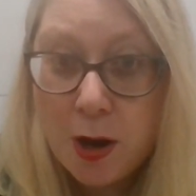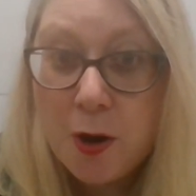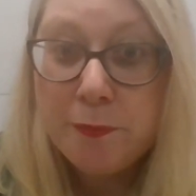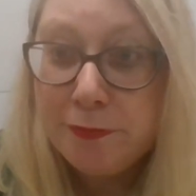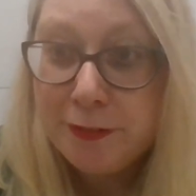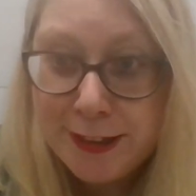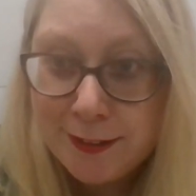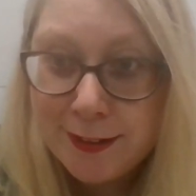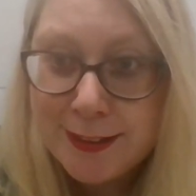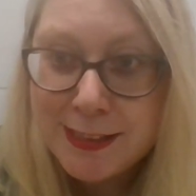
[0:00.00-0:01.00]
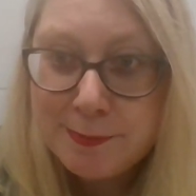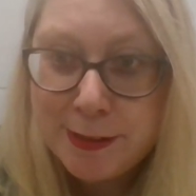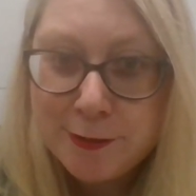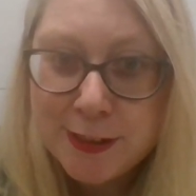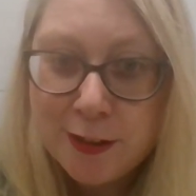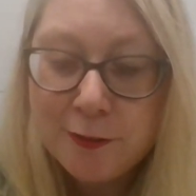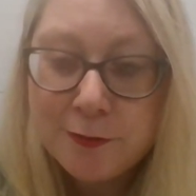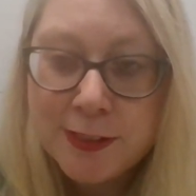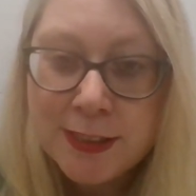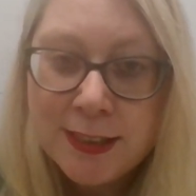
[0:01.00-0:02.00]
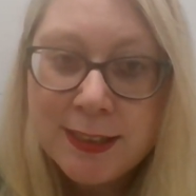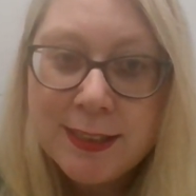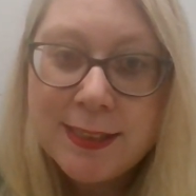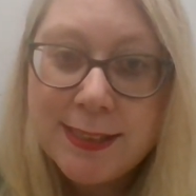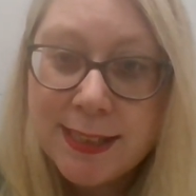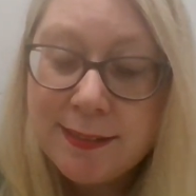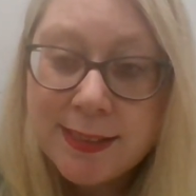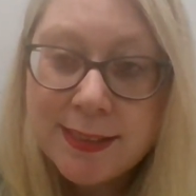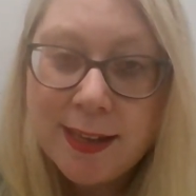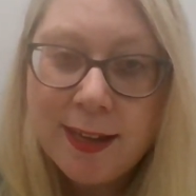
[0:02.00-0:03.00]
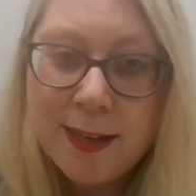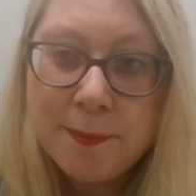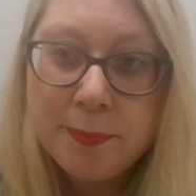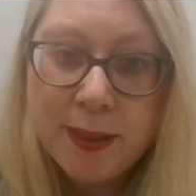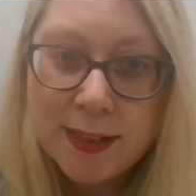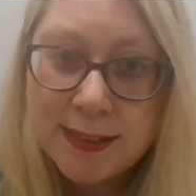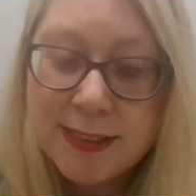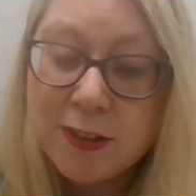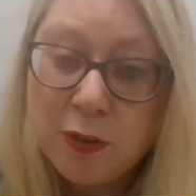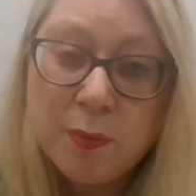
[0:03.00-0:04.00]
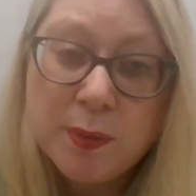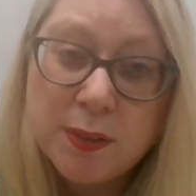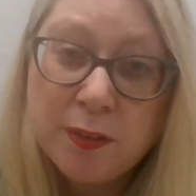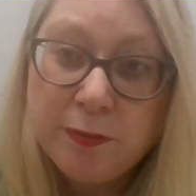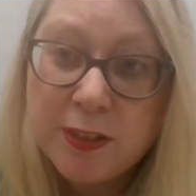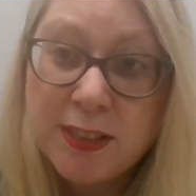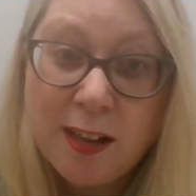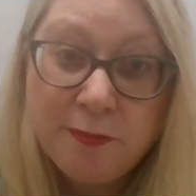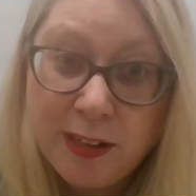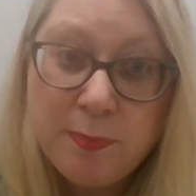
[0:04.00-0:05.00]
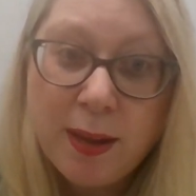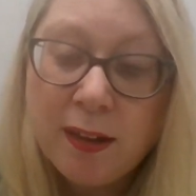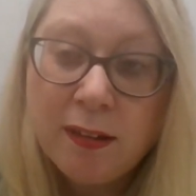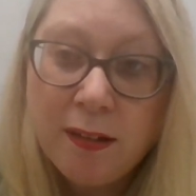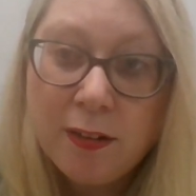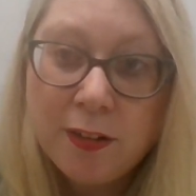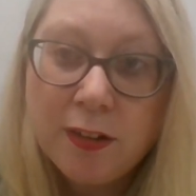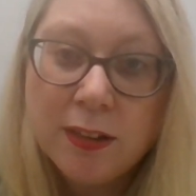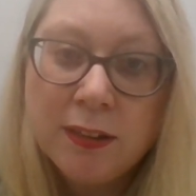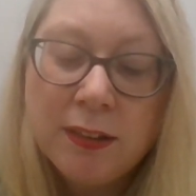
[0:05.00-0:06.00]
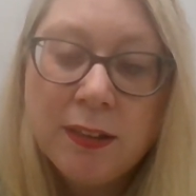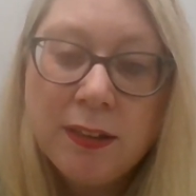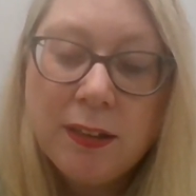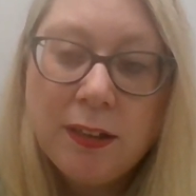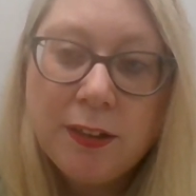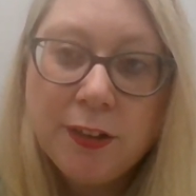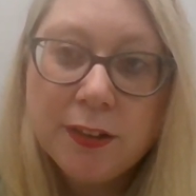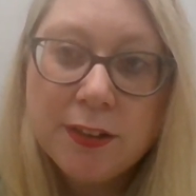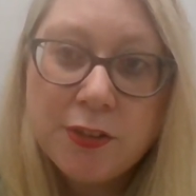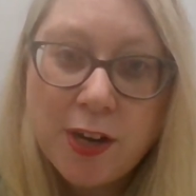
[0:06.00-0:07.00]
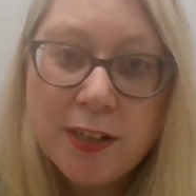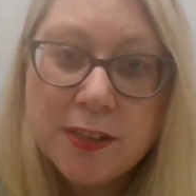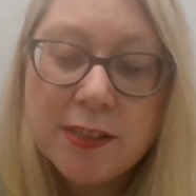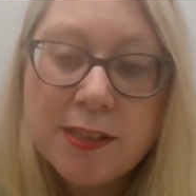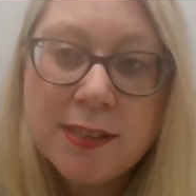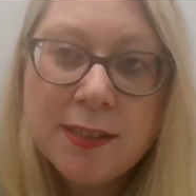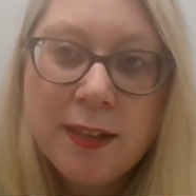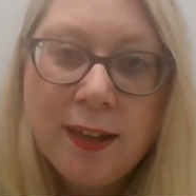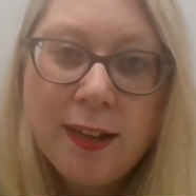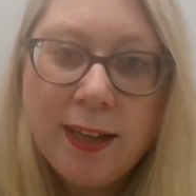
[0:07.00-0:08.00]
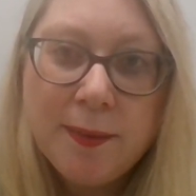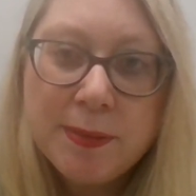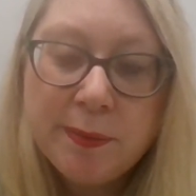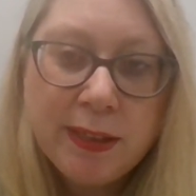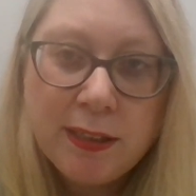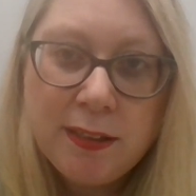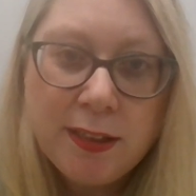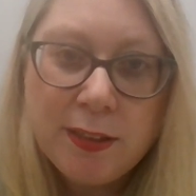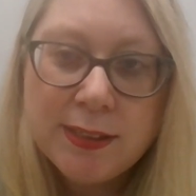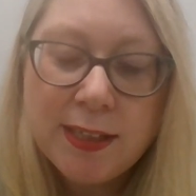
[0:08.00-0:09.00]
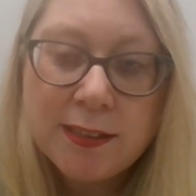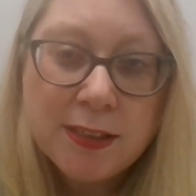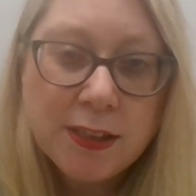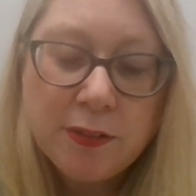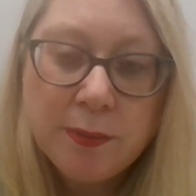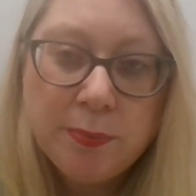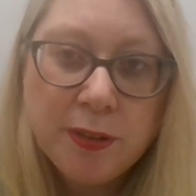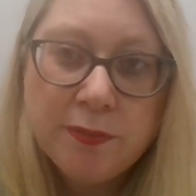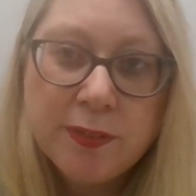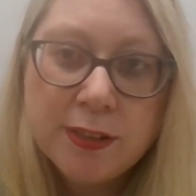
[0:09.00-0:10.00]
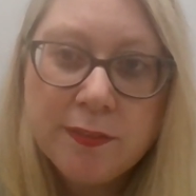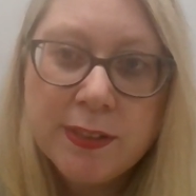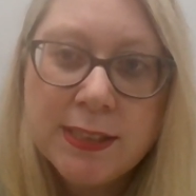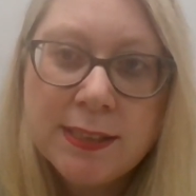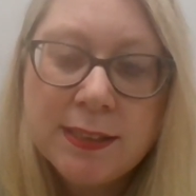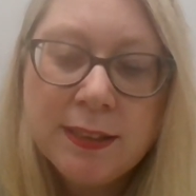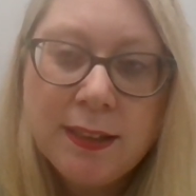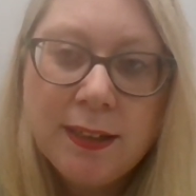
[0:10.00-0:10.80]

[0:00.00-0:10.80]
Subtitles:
Hopefully, it has been resolved since. But like I said, it's always good for us to have feedback on our contractors, so we can use that to improve the service.